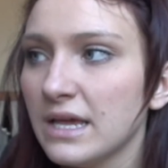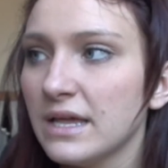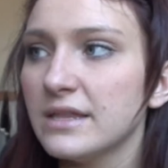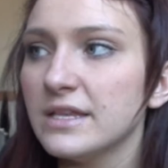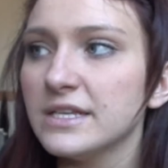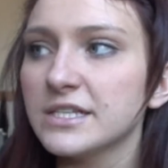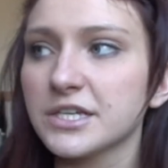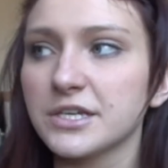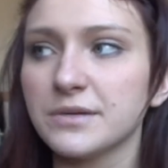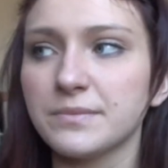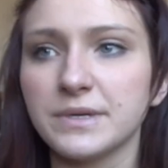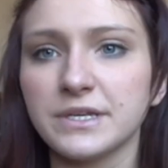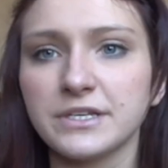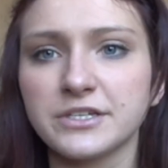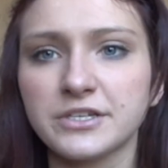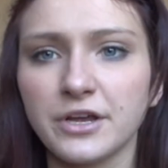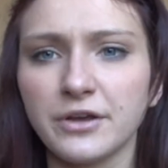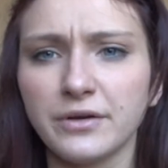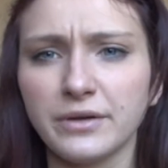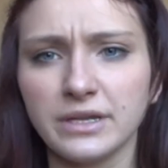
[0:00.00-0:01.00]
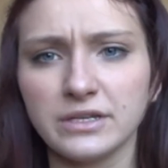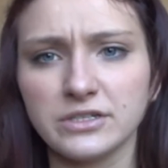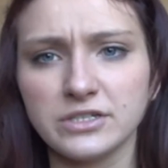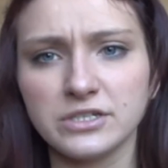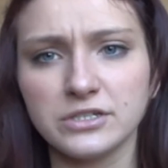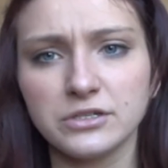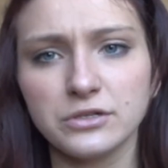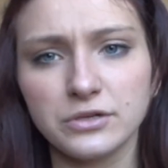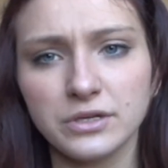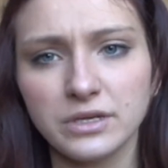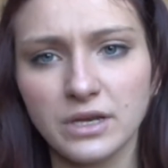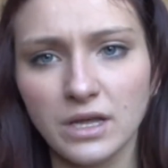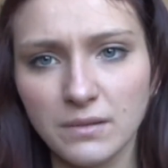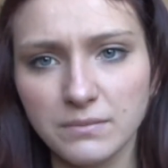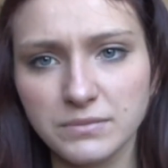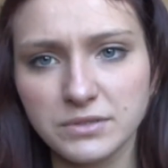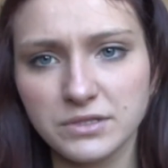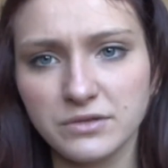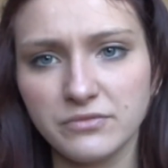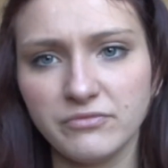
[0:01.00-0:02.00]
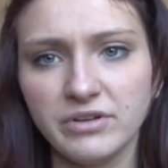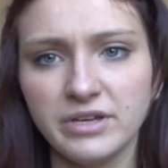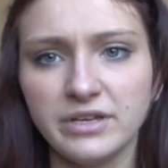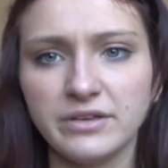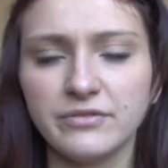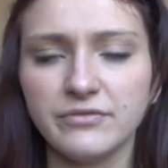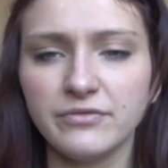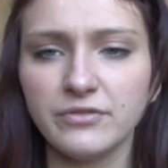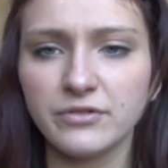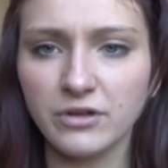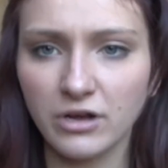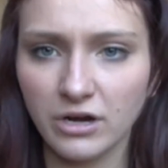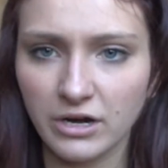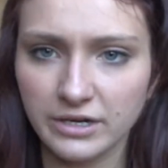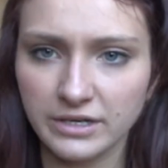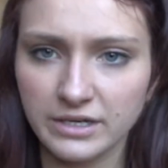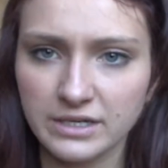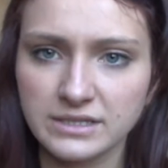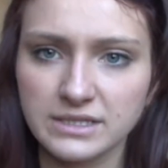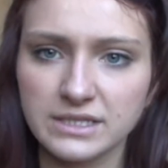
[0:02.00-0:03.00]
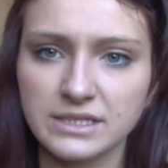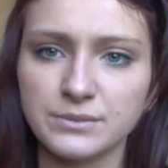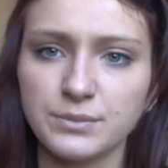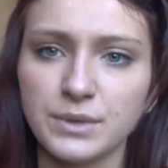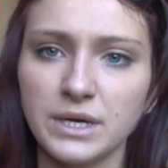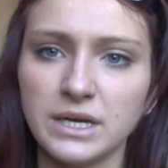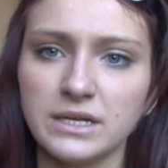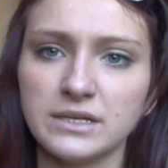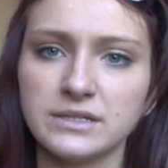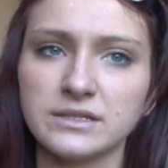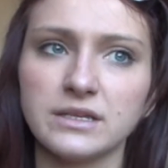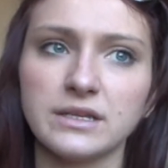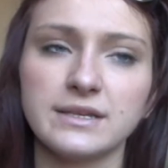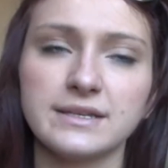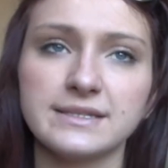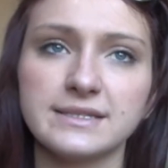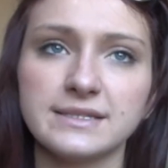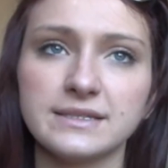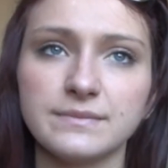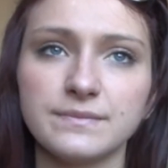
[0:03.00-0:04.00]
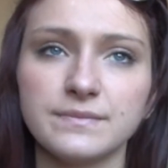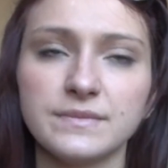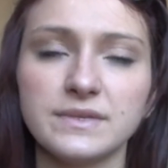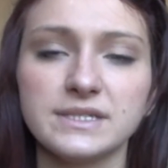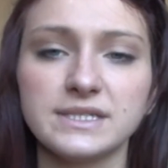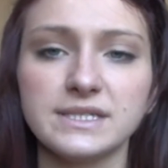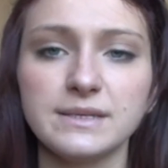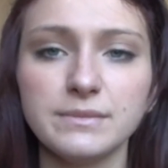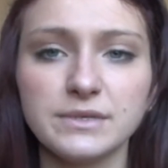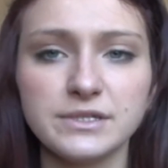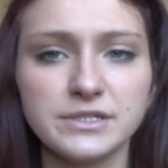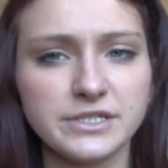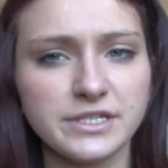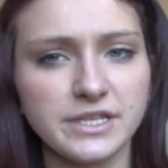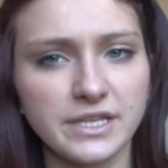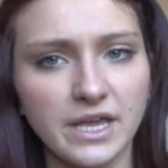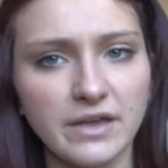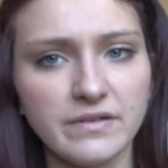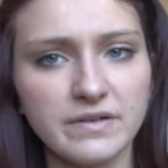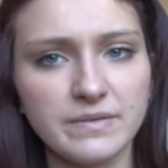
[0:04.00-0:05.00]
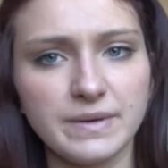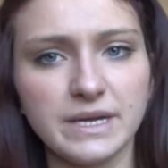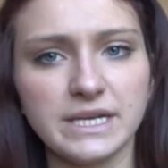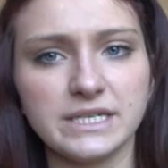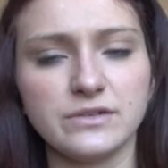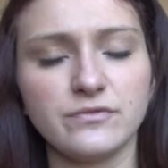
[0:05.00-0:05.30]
This could be showing that she's looking up to the reader for guidance, as well as similar to the cover page.